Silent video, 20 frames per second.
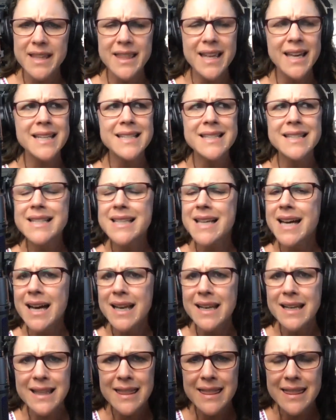That is
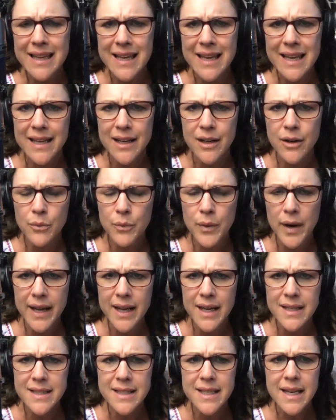not a thing,
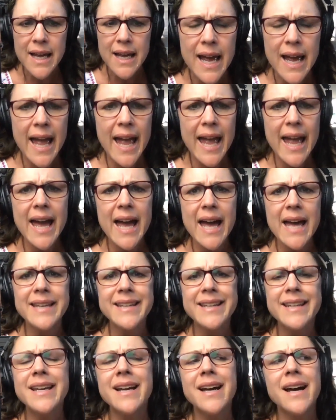right? And
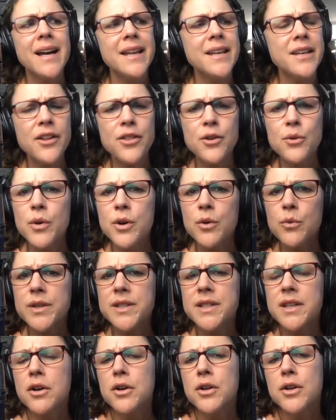another one
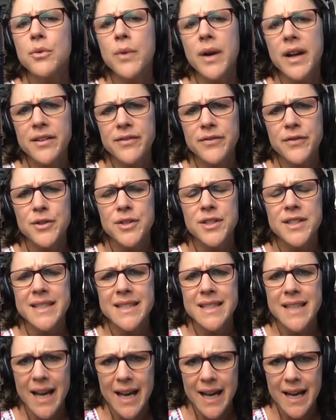was, are you ever
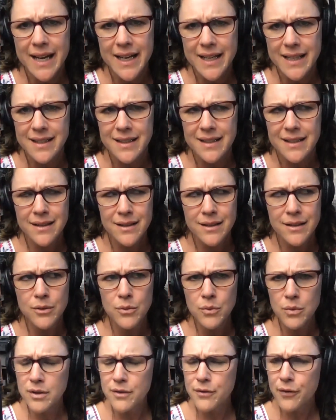sad?
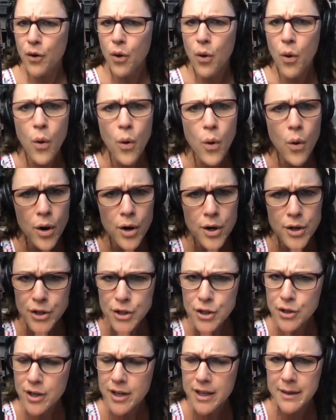Well, of course
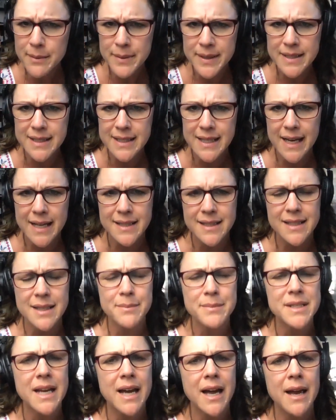you're going to be sad
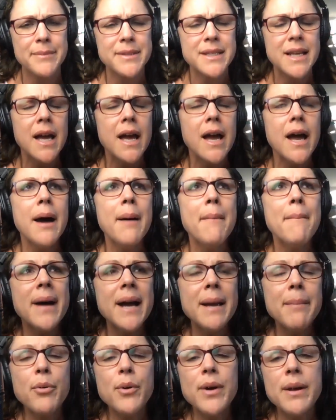sometimes.
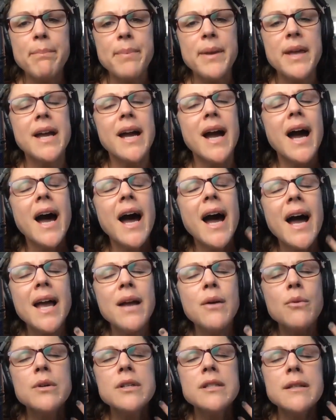My point being,
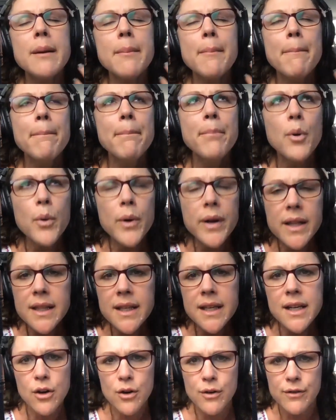I was
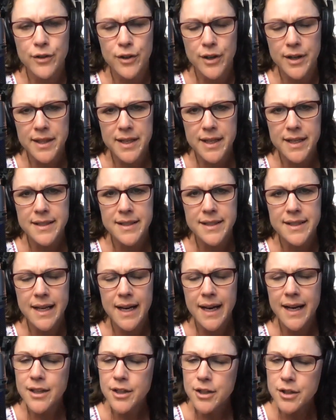boiling over on the
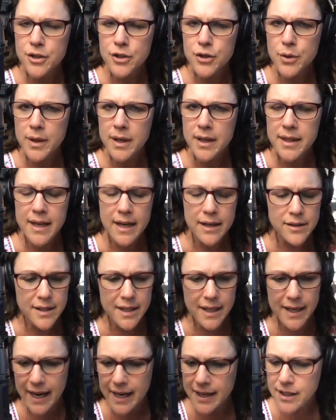inside, couldn't show it on the
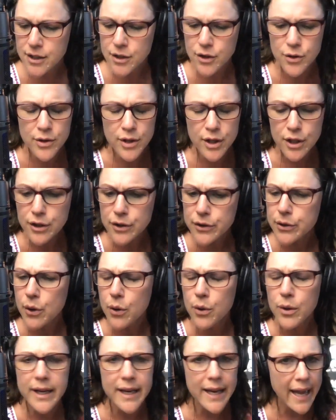outside, had to do the
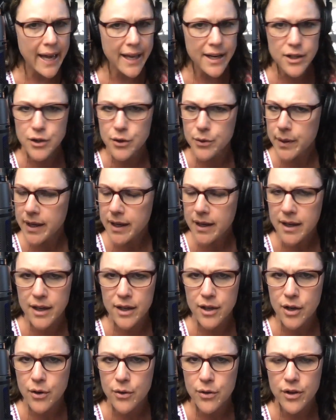consoling, had to doing,
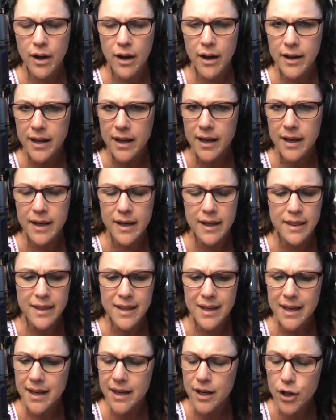the hugging and
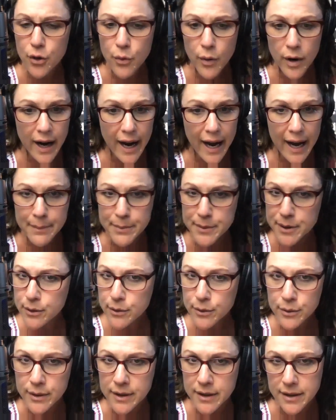the, you are
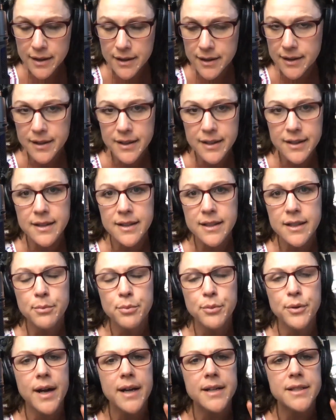absolutely not clinically
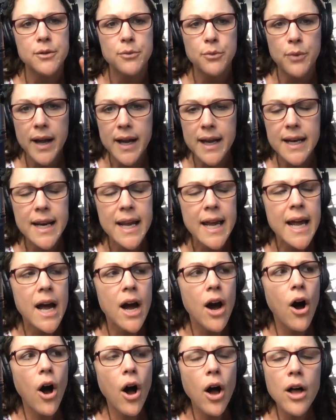depressed, right?
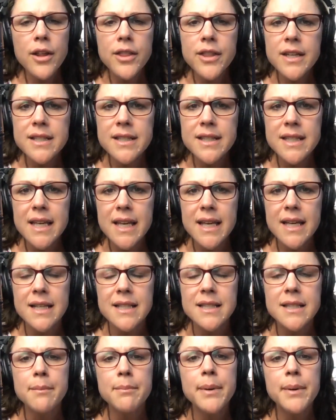All these
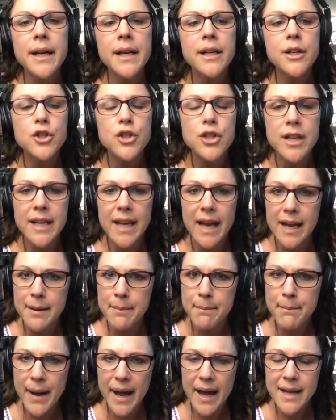things, but she had had a
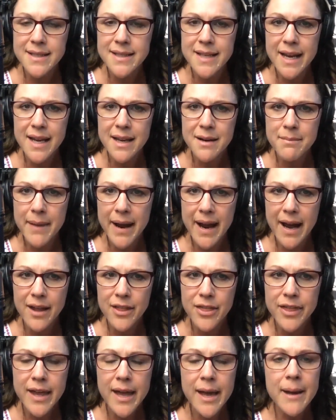bad day in
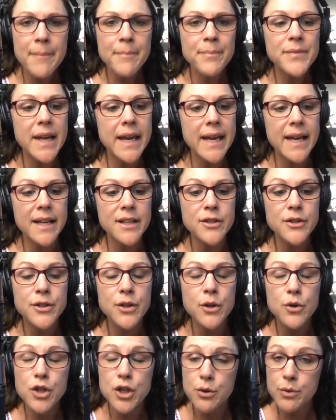math. And
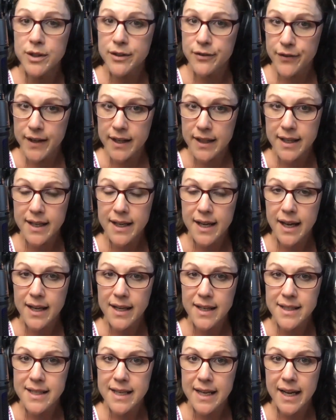so she was feeling kind
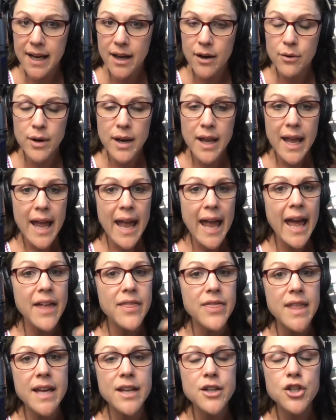of down.
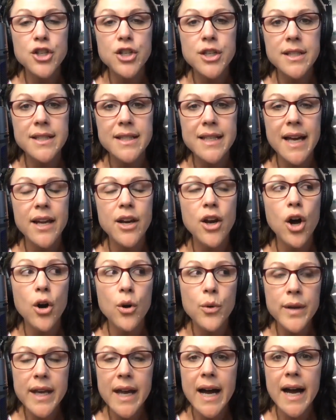And then she said,
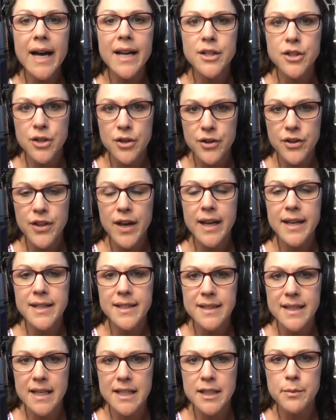oh, yeah, I took that
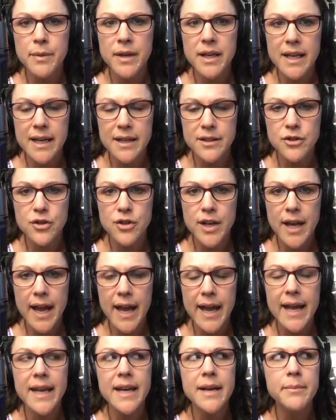assessment
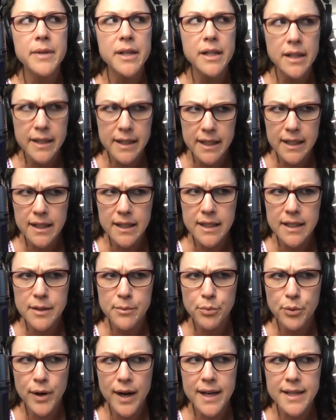yesterday and I'm clinically
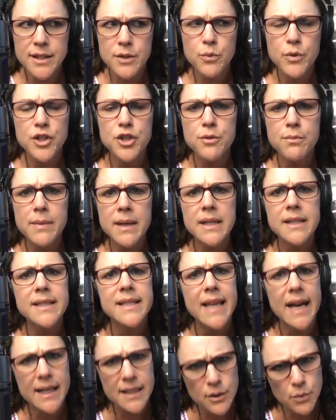depressed, which means
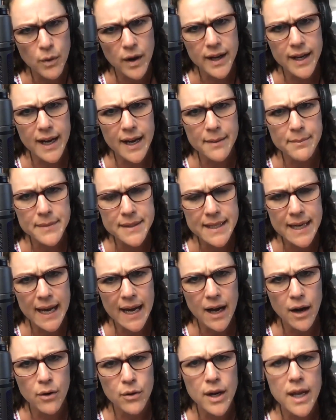that's why I'm
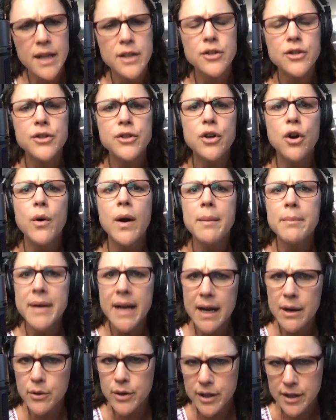down. And so I'm
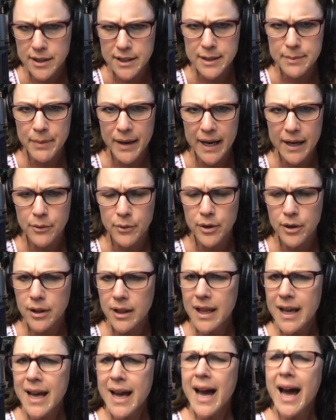now going to
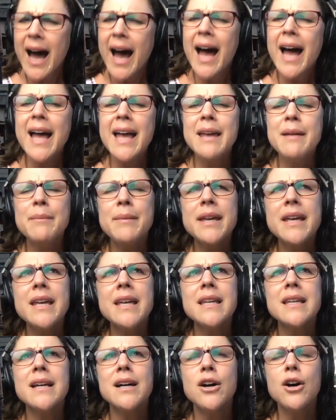spiral. I
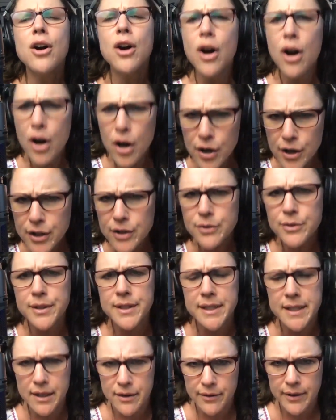mean, are you
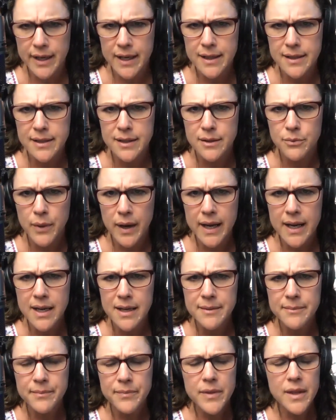serious? Right?